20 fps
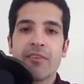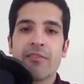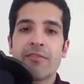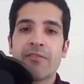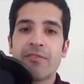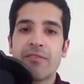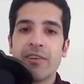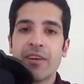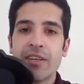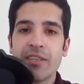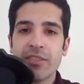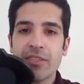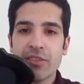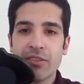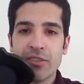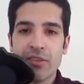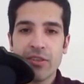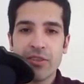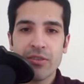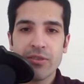First
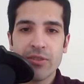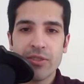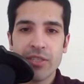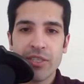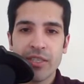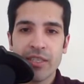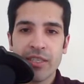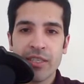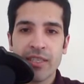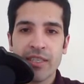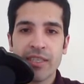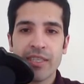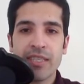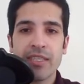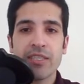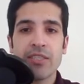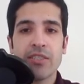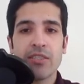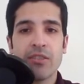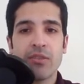solution
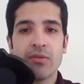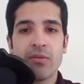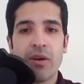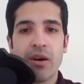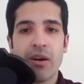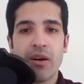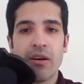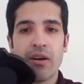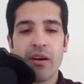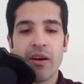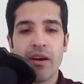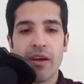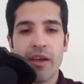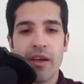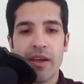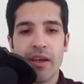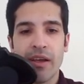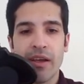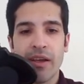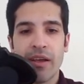is URI.
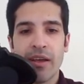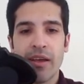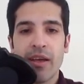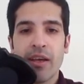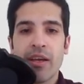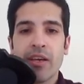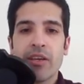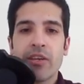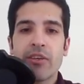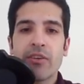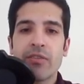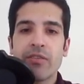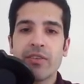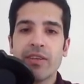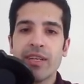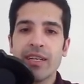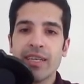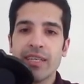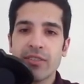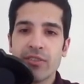You
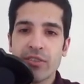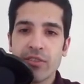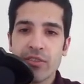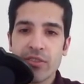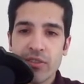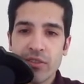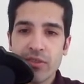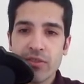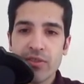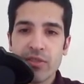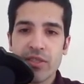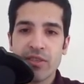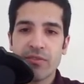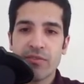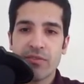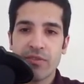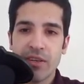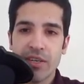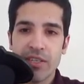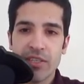will introduce the
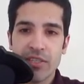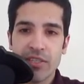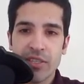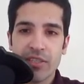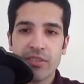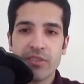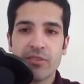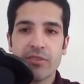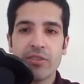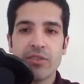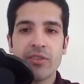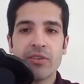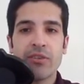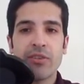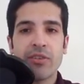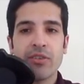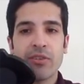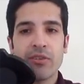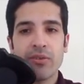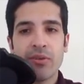version to your
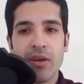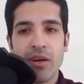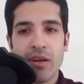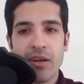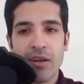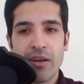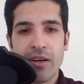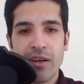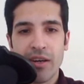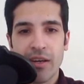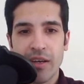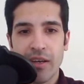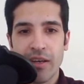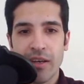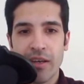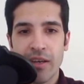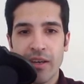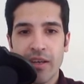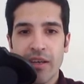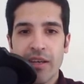URI.
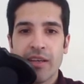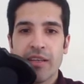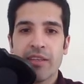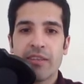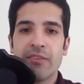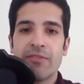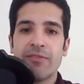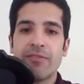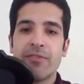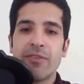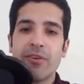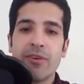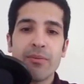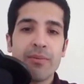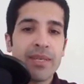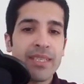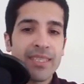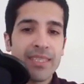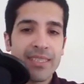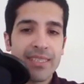The
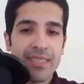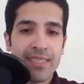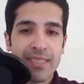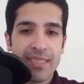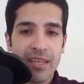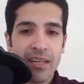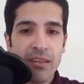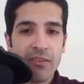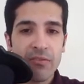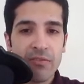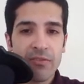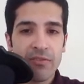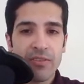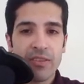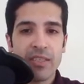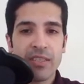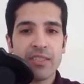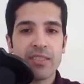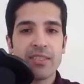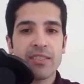format itself
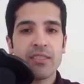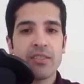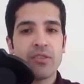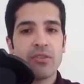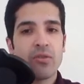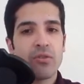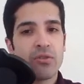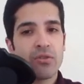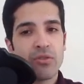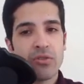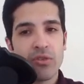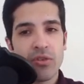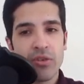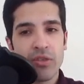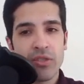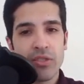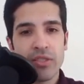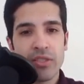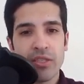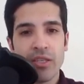is your
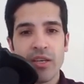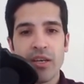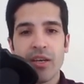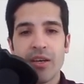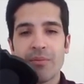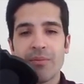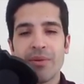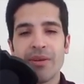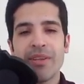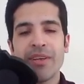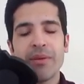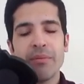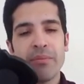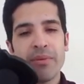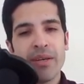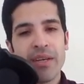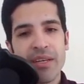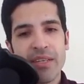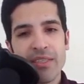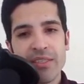choice, but I
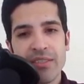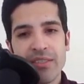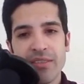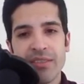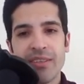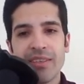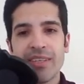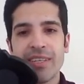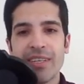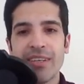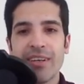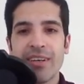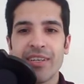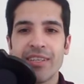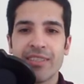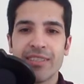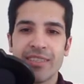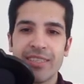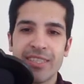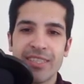personally
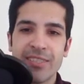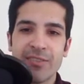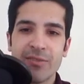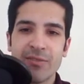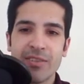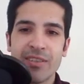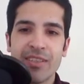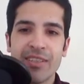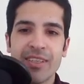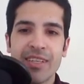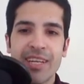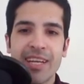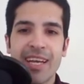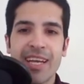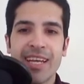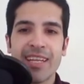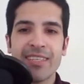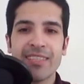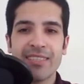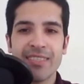like this one
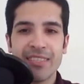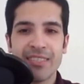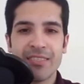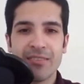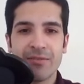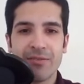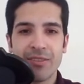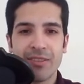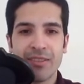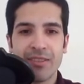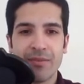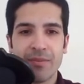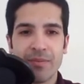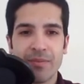and this one.